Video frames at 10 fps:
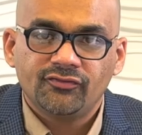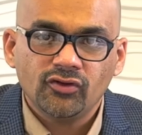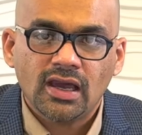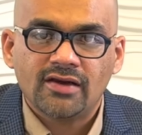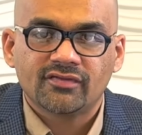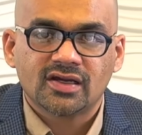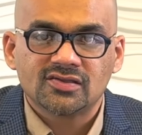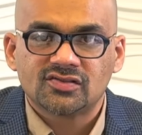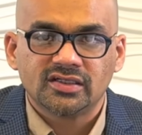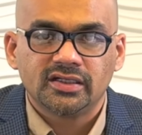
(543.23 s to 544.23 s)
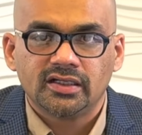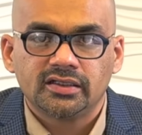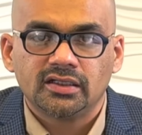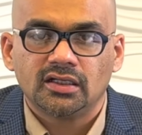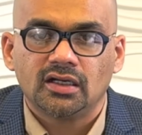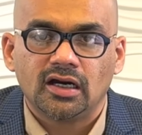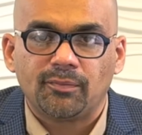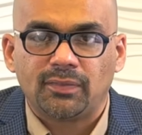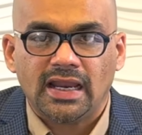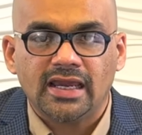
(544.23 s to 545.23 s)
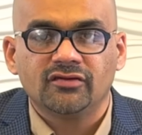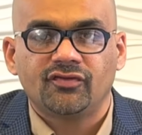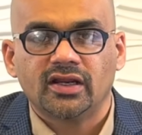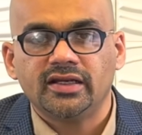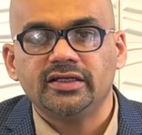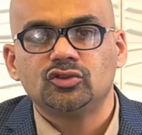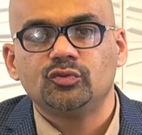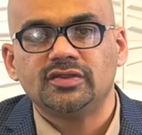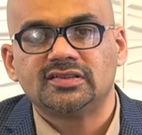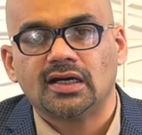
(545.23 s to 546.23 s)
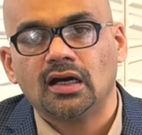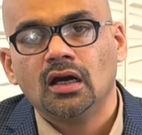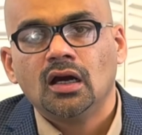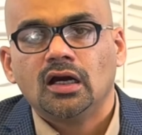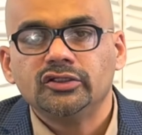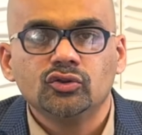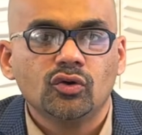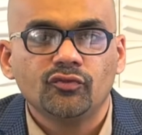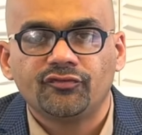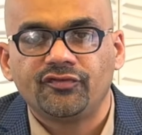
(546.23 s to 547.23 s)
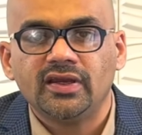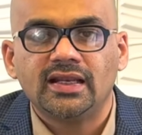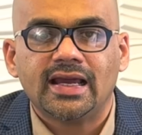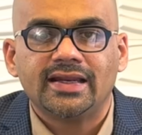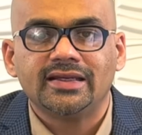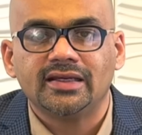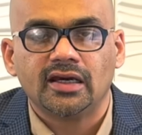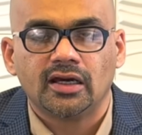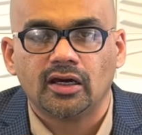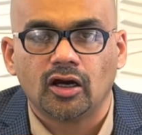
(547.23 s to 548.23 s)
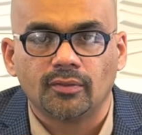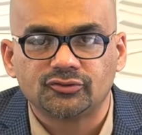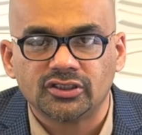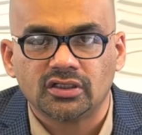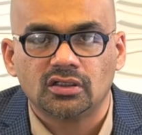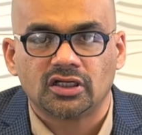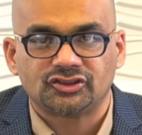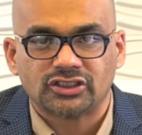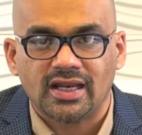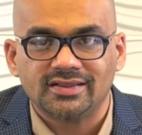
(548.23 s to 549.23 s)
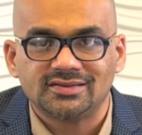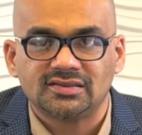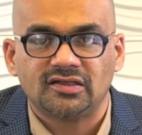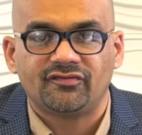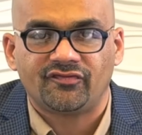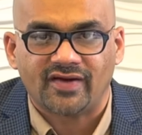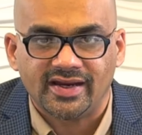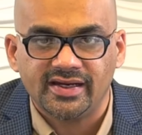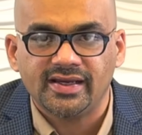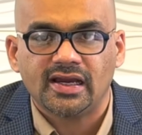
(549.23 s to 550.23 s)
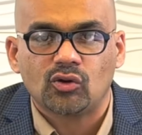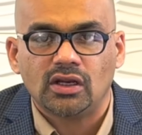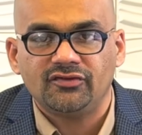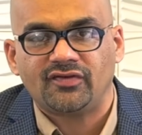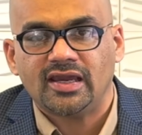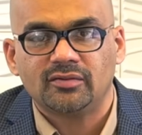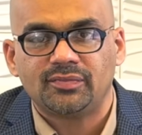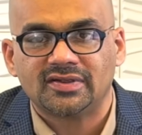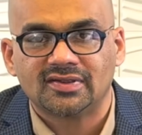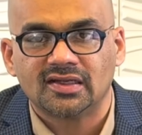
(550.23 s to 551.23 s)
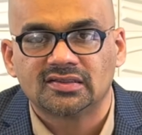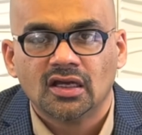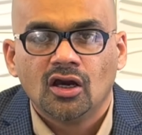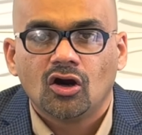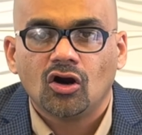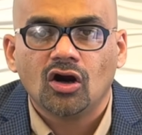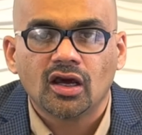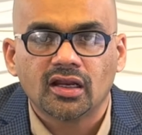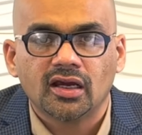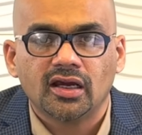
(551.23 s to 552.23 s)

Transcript: have considered applying for an E2 visa, you feel any obstacle or challenges in finding a qualifying business or